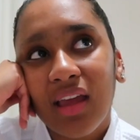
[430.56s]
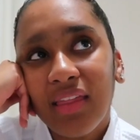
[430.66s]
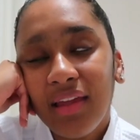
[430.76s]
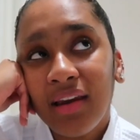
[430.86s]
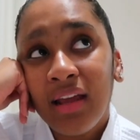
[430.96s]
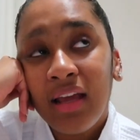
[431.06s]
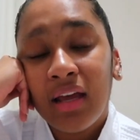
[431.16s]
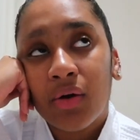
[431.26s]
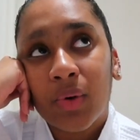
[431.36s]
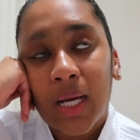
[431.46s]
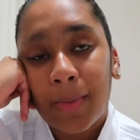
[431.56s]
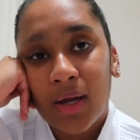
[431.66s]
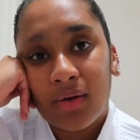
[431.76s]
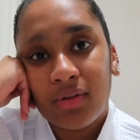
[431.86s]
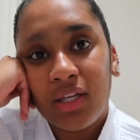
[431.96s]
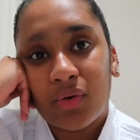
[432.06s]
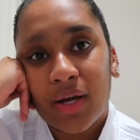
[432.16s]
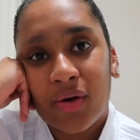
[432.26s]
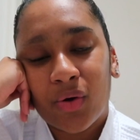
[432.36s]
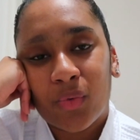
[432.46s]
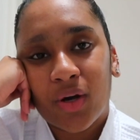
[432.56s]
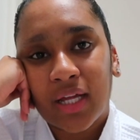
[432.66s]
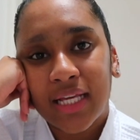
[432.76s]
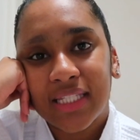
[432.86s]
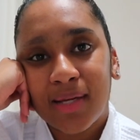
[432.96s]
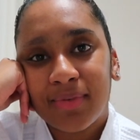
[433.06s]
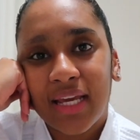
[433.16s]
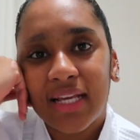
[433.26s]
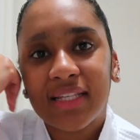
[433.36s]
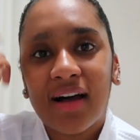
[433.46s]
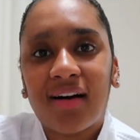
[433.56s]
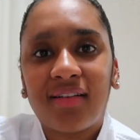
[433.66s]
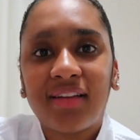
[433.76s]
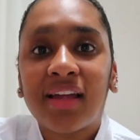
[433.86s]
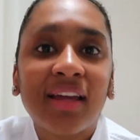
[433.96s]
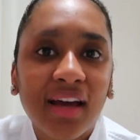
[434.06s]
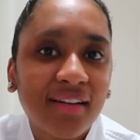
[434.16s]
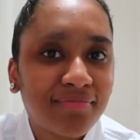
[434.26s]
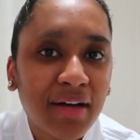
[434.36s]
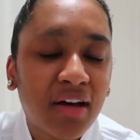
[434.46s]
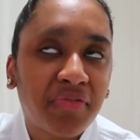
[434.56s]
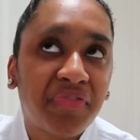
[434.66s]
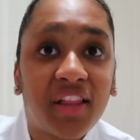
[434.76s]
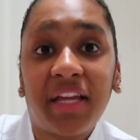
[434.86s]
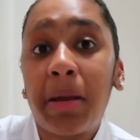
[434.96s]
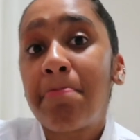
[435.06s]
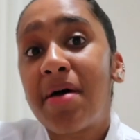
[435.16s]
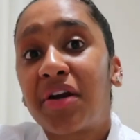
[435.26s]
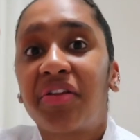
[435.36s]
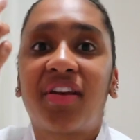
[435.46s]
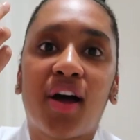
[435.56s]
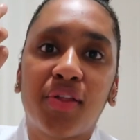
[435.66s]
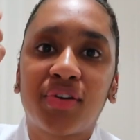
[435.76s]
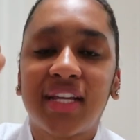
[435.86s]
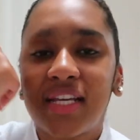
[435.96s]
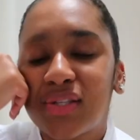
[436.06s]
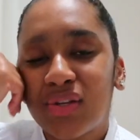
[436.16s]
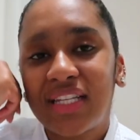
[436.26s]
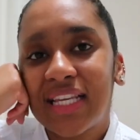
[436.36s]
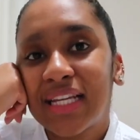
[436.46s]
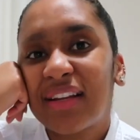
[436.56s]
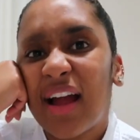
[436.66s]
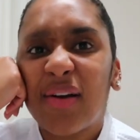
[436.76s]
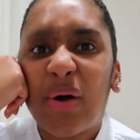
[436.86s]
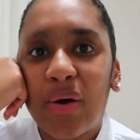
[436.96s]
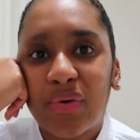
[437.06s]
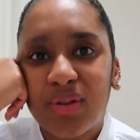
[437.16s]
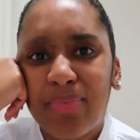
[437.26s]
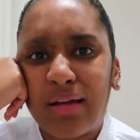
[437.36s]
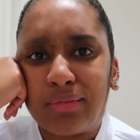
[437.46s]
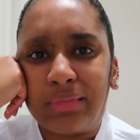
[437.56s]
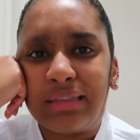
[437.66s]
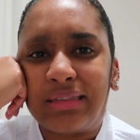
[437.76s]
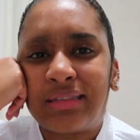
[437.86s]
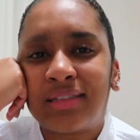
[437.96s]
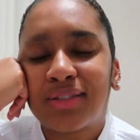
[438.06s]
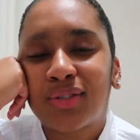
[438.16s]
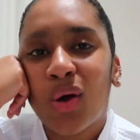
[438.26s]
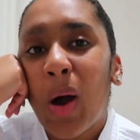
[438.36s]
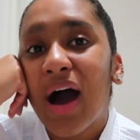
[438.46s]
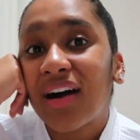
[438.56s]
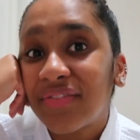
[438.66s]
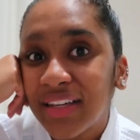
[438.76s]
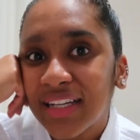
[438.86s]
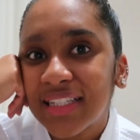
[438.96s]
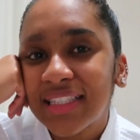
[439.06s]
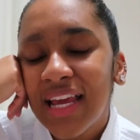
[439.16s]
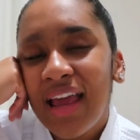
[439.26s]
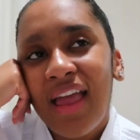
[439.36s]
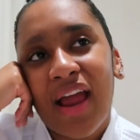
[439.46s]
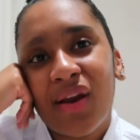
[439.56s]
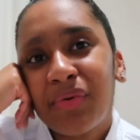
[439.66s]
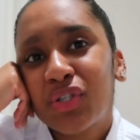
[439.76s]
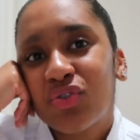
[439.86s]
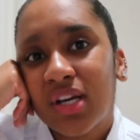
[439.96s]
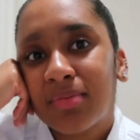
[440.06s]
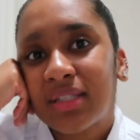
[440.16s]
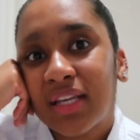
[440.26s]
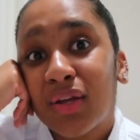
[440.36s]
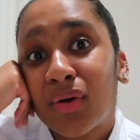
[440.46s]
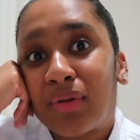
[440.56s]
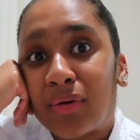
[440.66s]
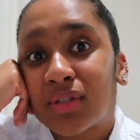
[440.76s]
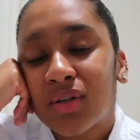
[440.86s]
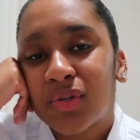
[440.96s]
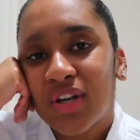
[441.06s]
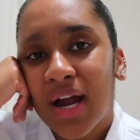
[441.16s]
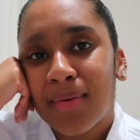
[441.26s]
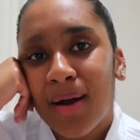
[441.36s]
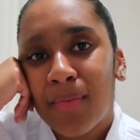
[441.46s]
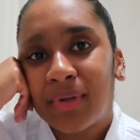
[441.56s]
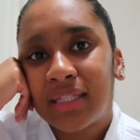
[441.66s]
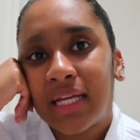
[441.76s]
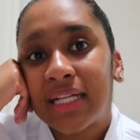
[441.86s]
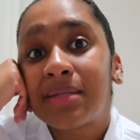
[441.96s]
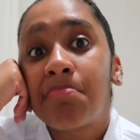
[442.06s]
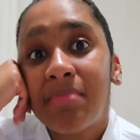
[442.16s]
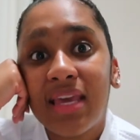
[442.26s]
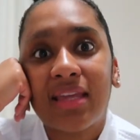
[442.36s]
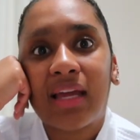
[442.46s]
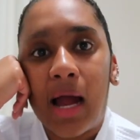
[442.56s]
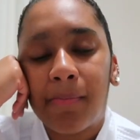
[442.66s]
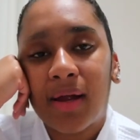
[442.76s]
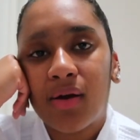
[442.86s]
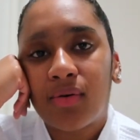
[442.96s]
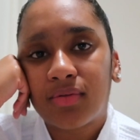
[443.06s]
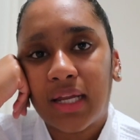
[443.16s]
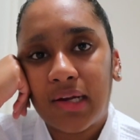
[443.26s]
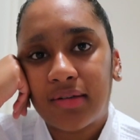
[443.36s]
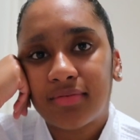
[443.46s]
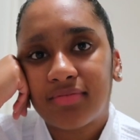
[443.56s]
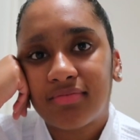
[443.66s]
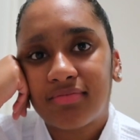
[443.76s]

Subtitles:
and then when I'm at, you know, when I go to work, like some days I'll fill it in better than other days. So the days that I'll go to the bathroom, like, oh, it's so obvious, and no one straight up said, yo, like, let's go with your eyebrow, but it's me. Like, I'm my own, like,